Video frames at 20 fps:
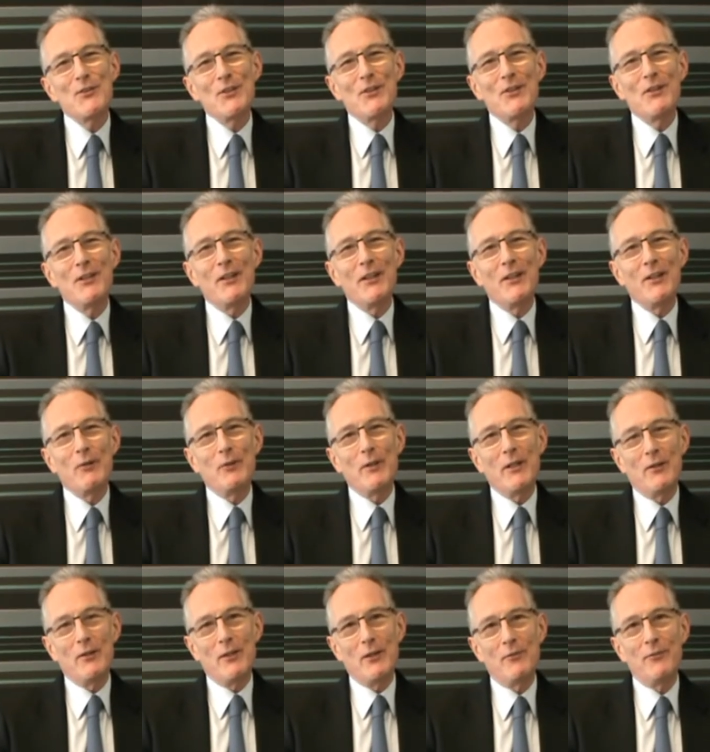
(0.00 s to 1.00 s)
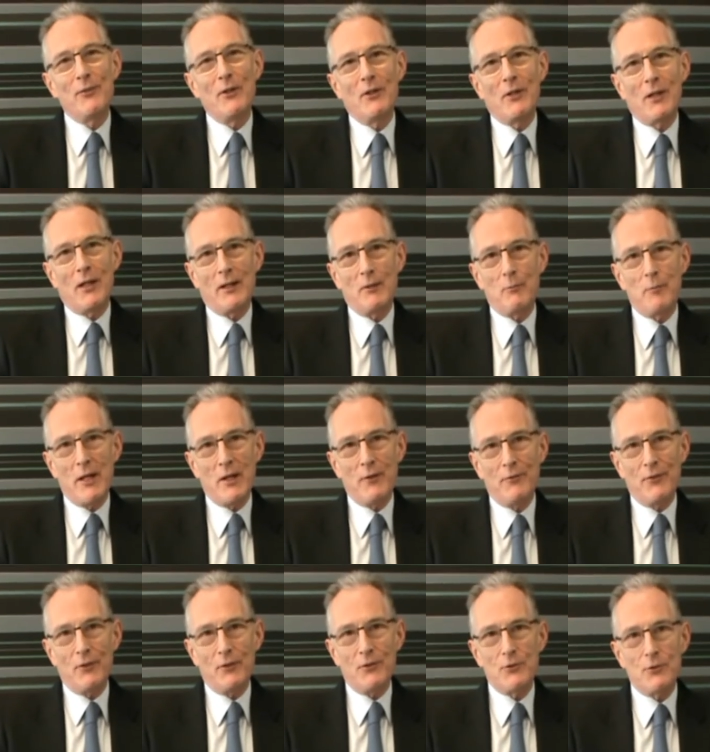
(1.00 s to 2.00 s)
think certainly it, it, felt like a
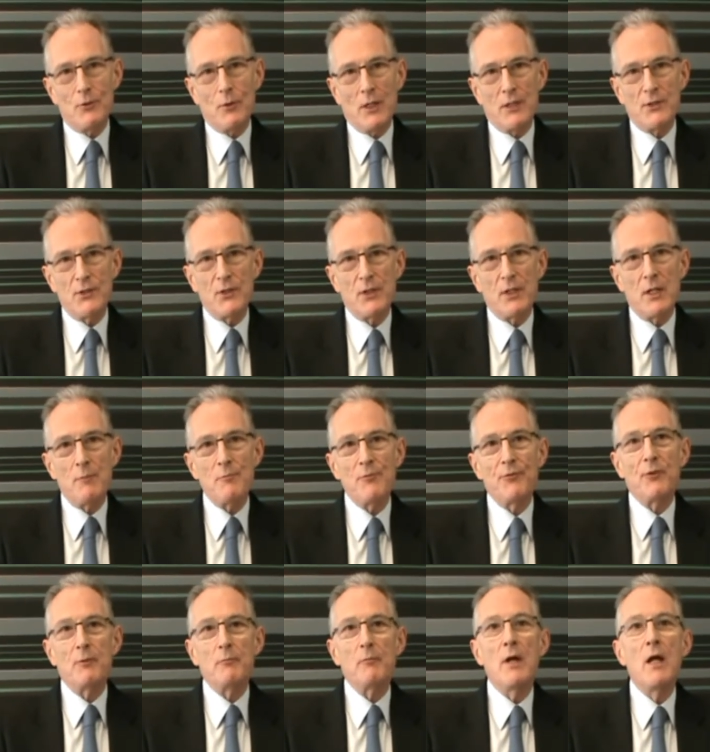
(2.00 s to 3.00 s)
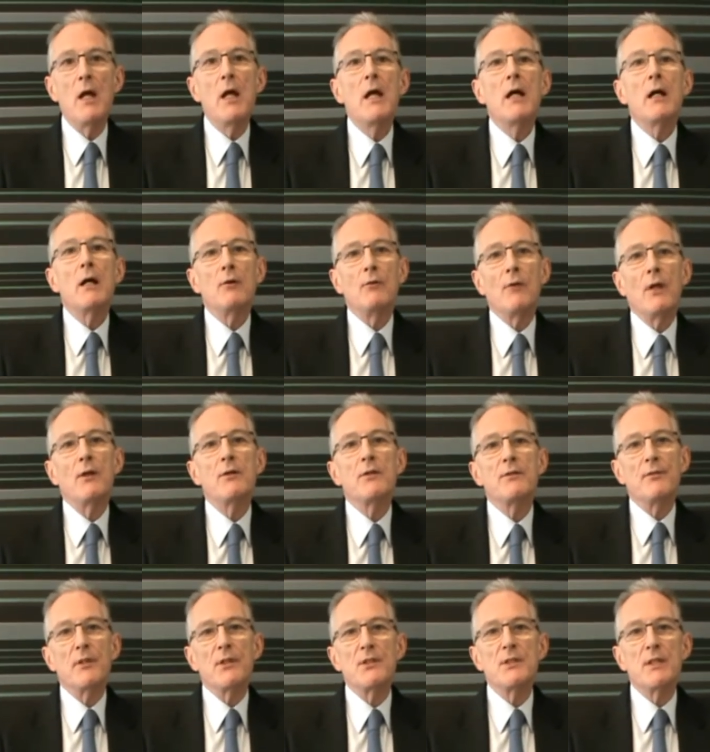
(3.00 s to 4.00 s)
benefit to us to come from a
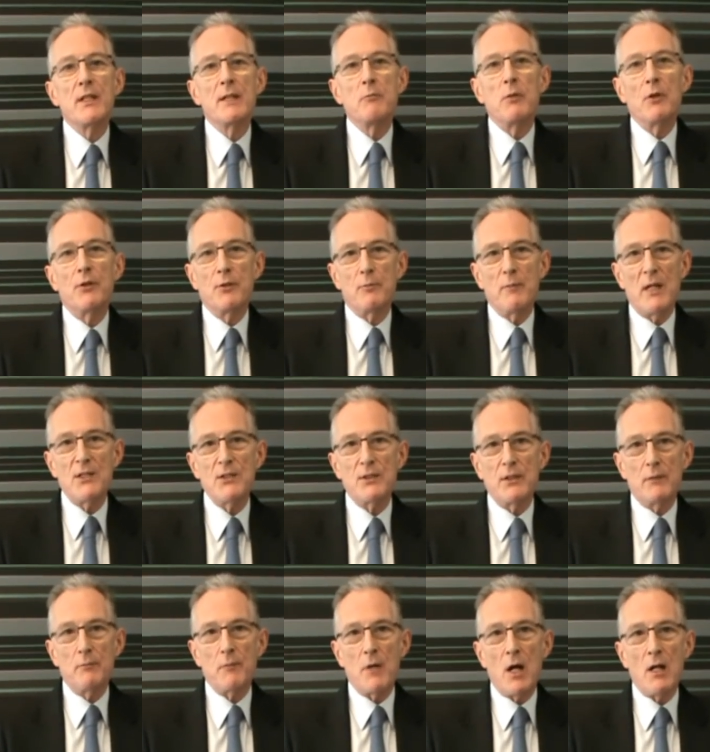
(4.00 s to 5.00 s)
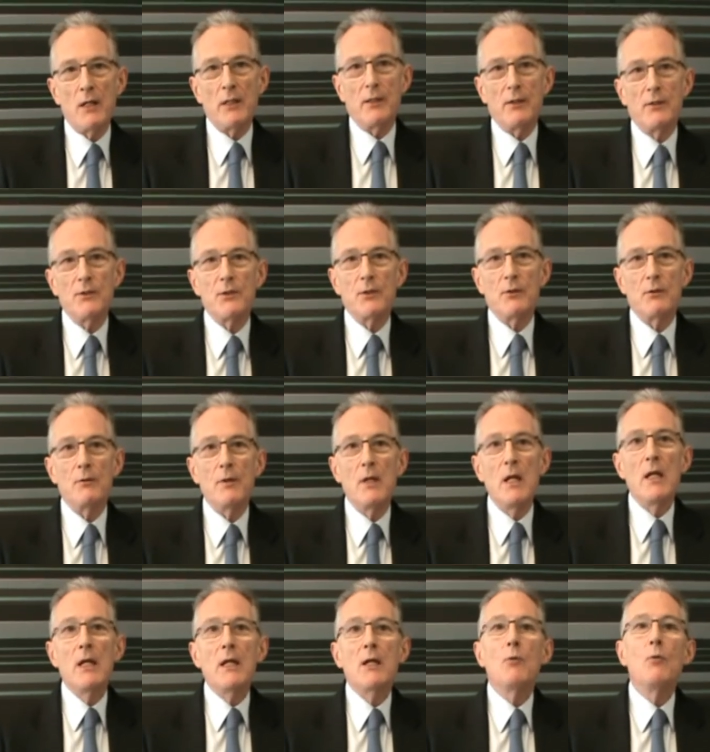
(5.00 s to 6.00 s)
relatively stable domestic market. So
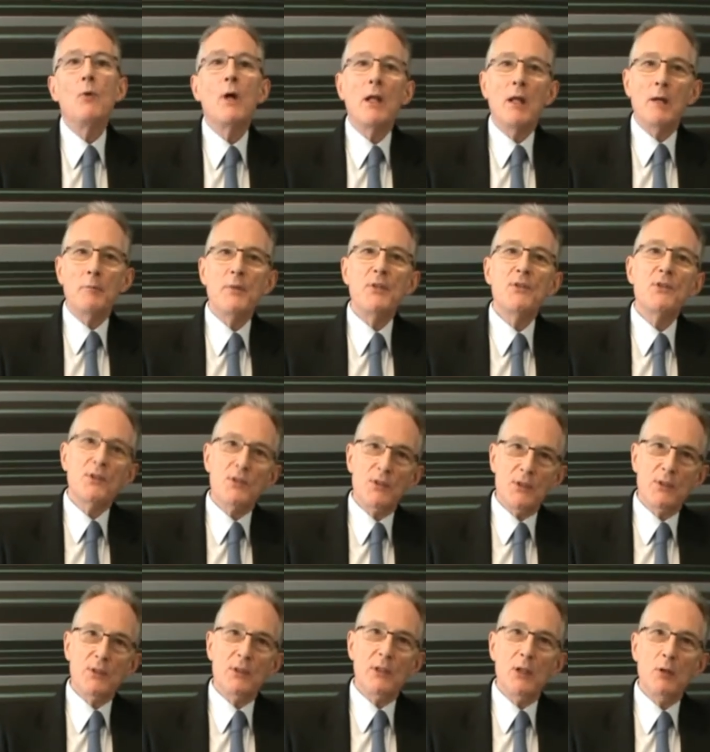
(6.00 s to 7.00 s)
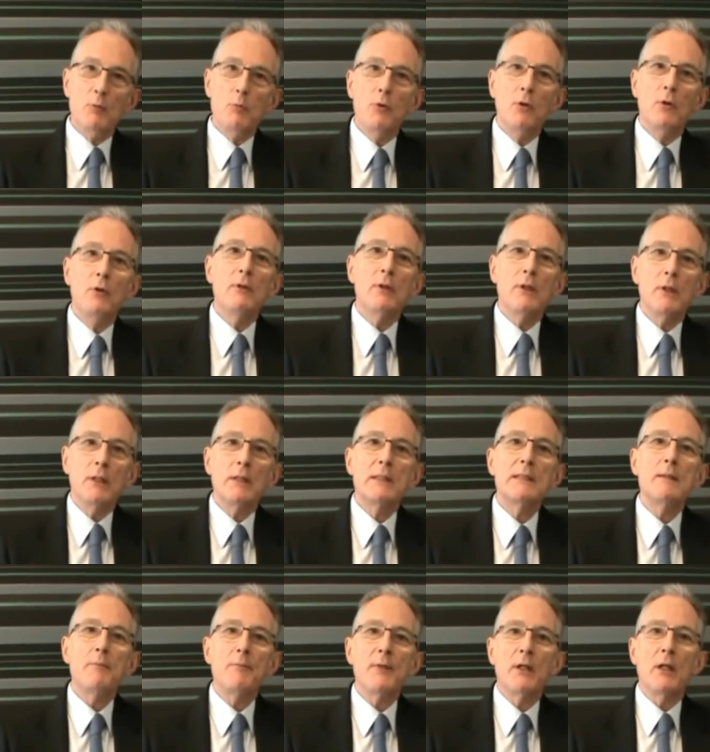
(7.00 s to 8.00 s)
while our business is global, uh,
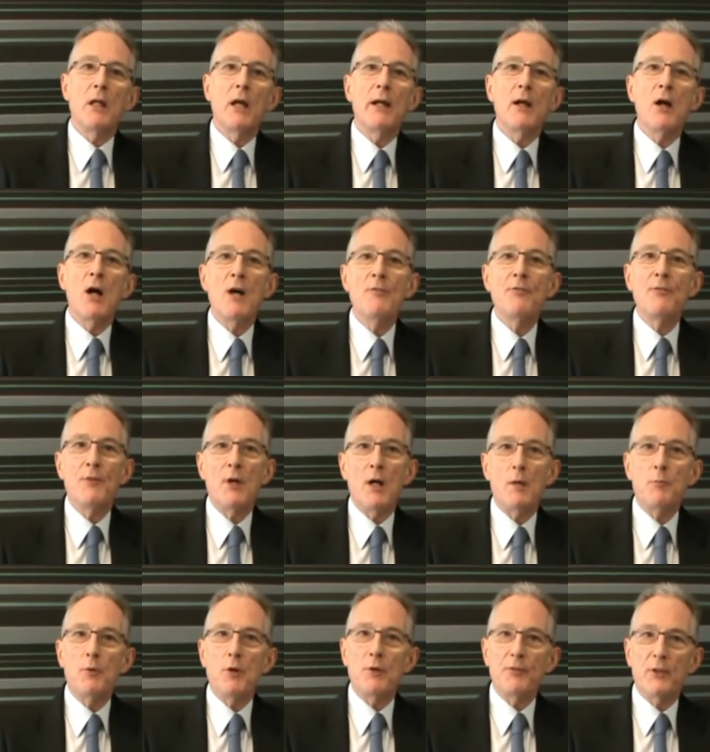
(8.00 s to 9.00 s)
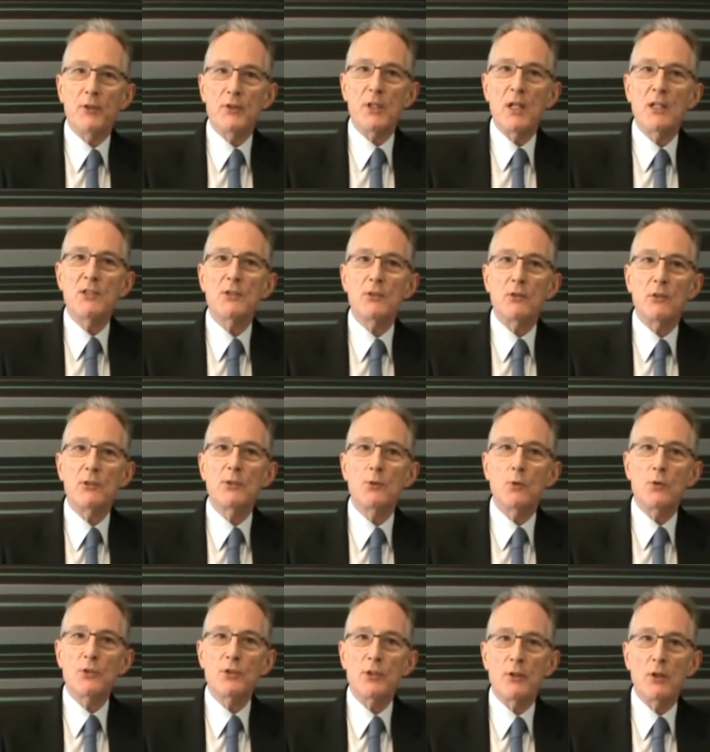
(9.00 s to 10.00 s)
something like half of our profits are still
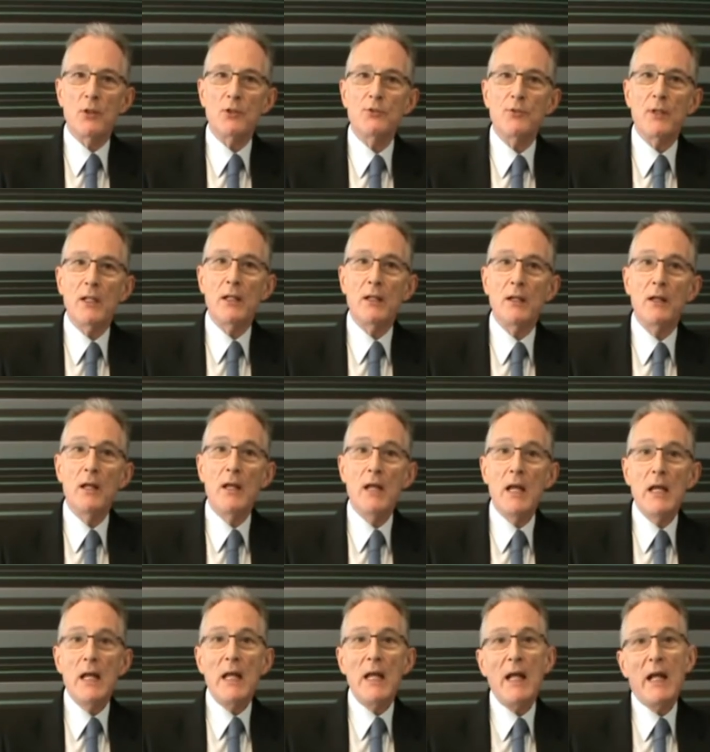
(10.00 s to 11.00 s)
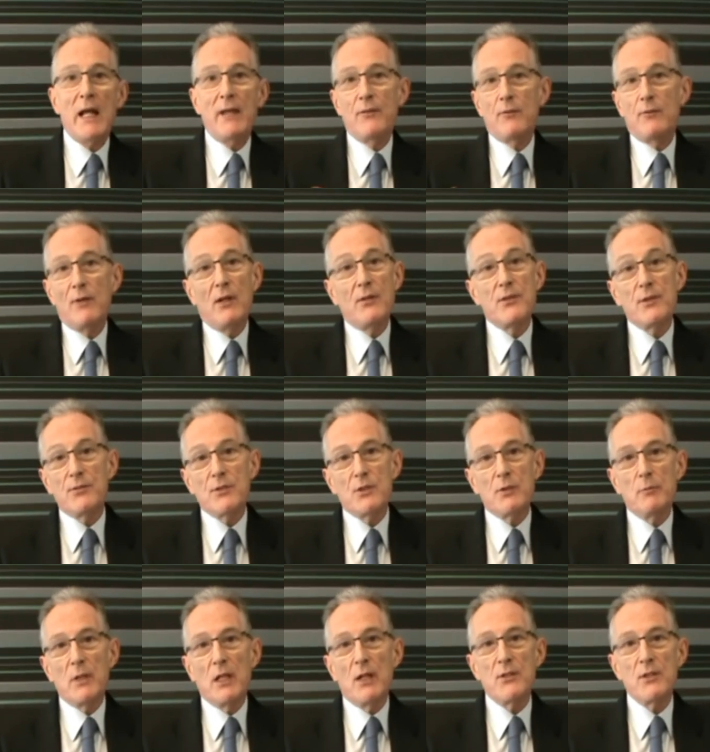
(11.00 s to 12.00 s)
sourced in Australia, and, the relative
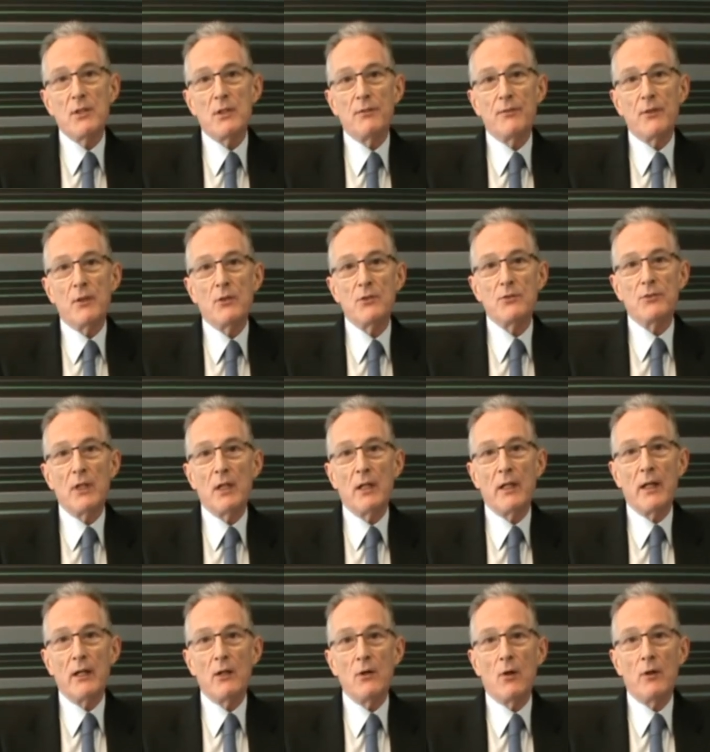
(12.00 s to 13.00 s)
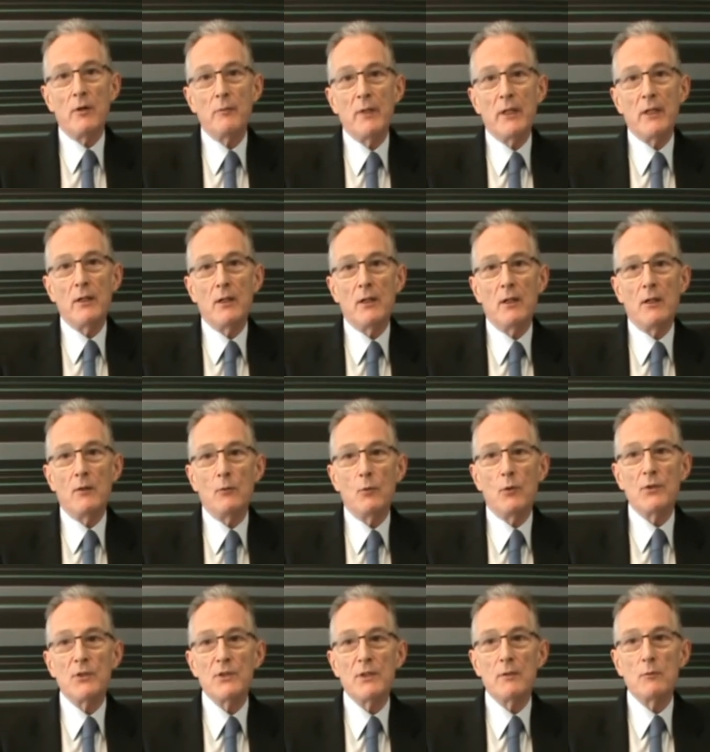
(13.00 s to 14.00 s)
stability of the Australian economy
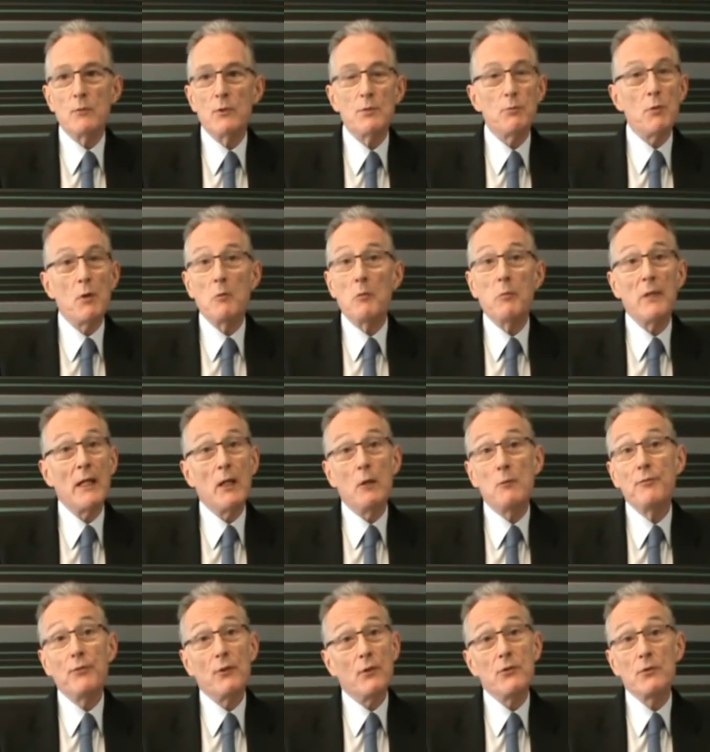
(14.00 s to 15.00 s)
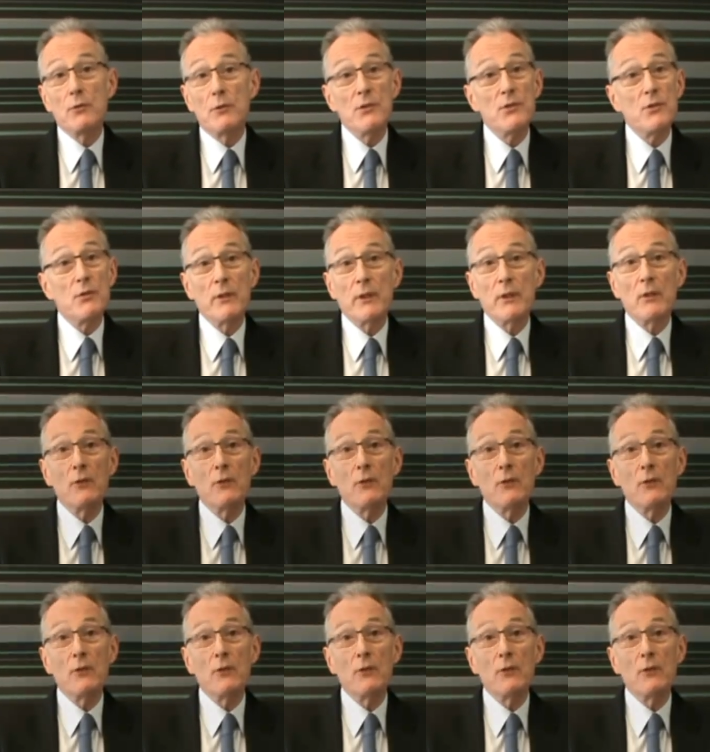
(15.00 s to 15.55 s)
uh, was, uh, was probably helpful to us